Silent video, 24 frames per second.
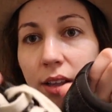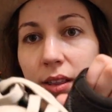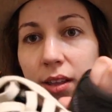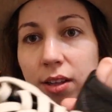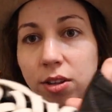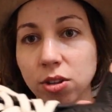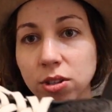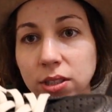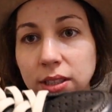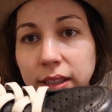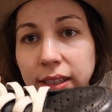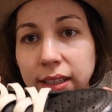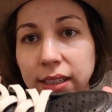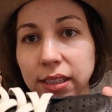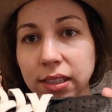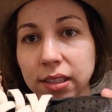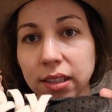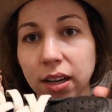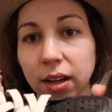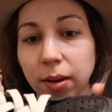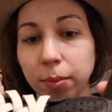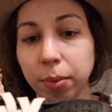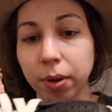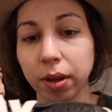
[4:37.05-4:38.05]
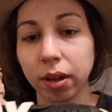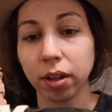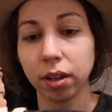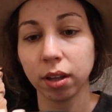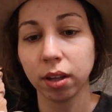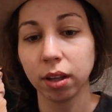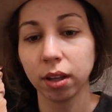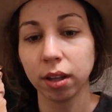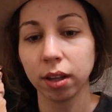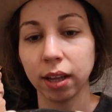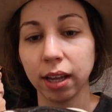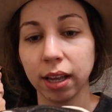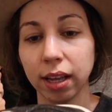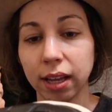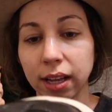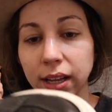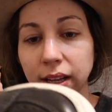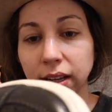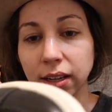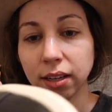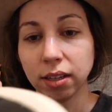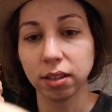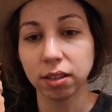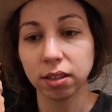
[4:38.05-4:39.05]
They just lace up
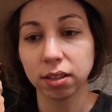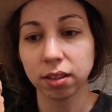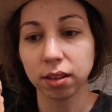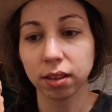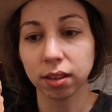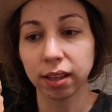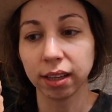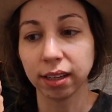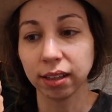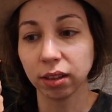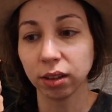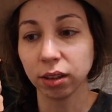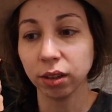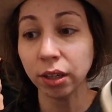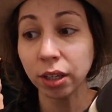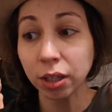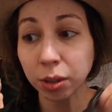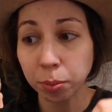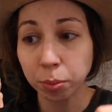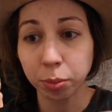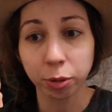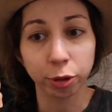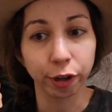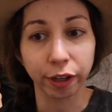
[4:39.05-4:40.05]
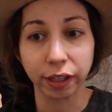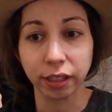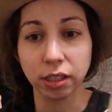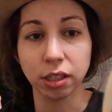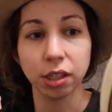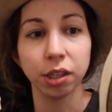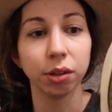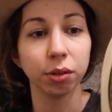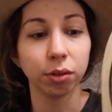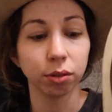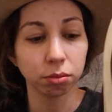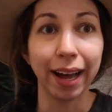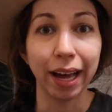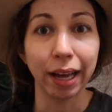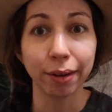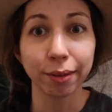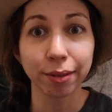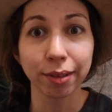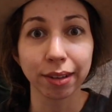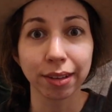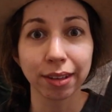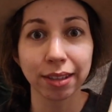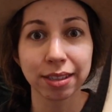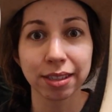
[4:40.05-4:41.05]
and they look brand new. I
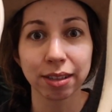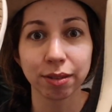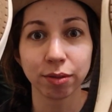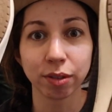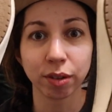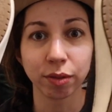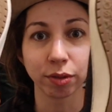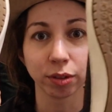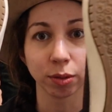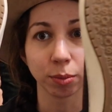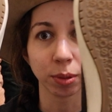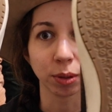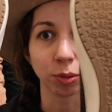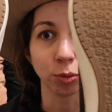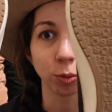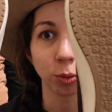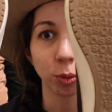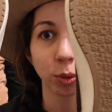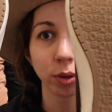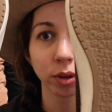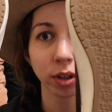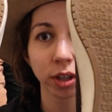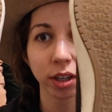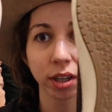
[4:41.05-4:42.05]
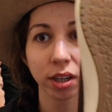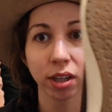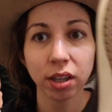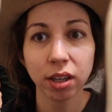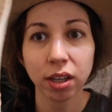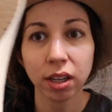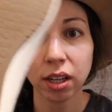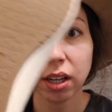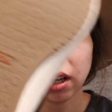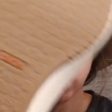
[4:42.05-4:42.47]
don't think these have ever been worn.